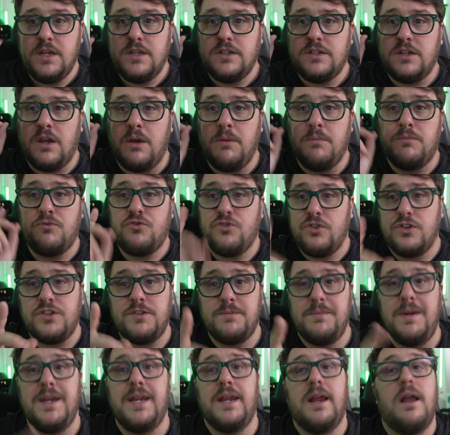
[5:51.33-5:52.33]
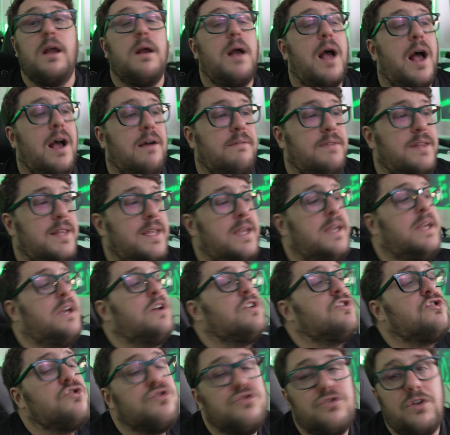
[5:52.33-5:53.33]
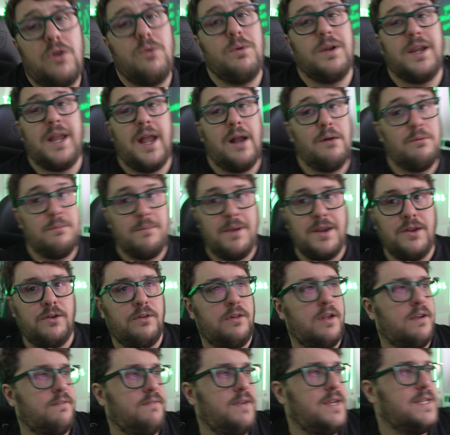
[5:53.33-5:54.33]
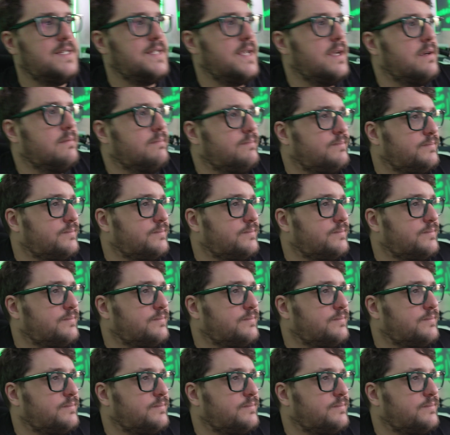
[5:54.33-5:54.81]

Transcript: So, trust me, having the control account will make your life easier.